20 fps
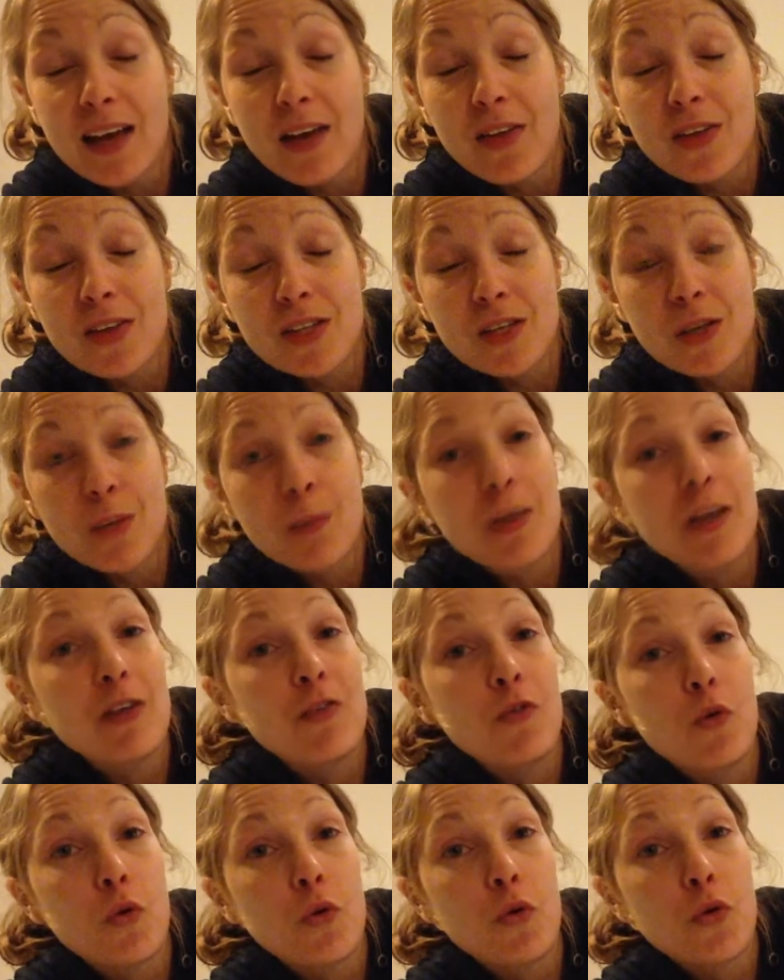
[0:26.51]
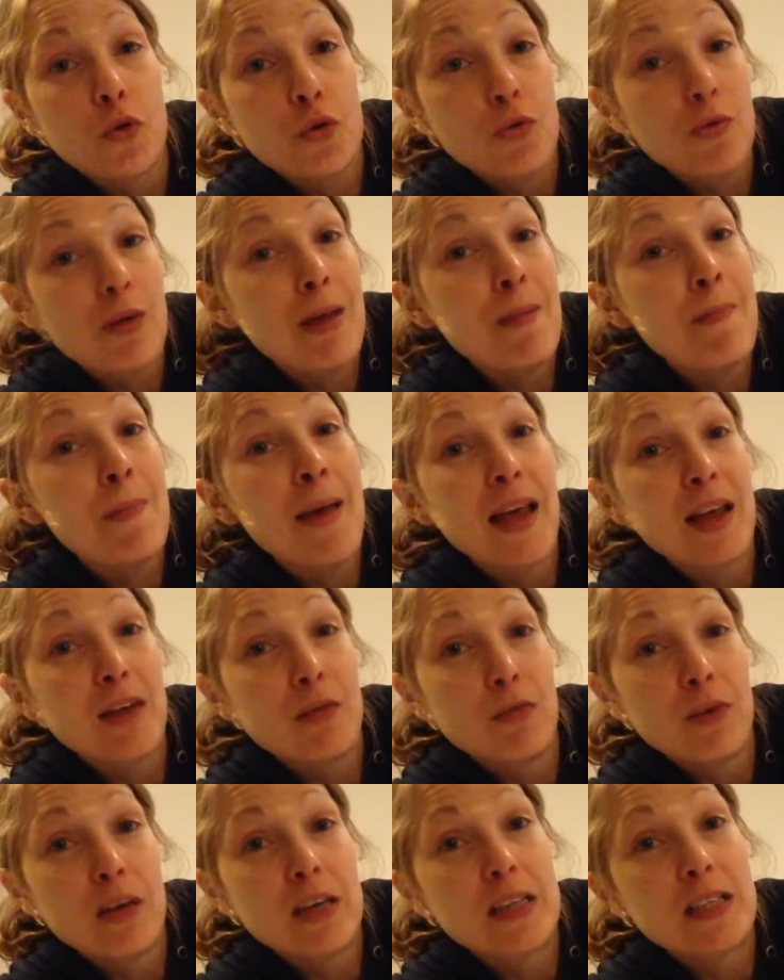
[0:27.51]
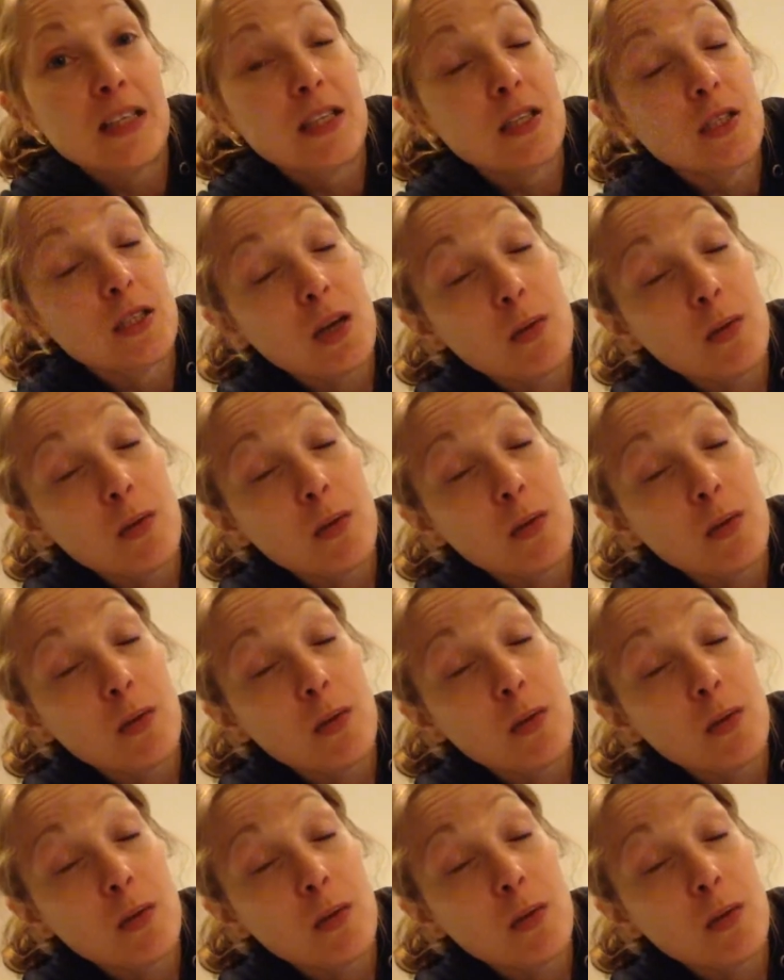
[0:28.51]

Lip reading: Now, this can be for three main reasons.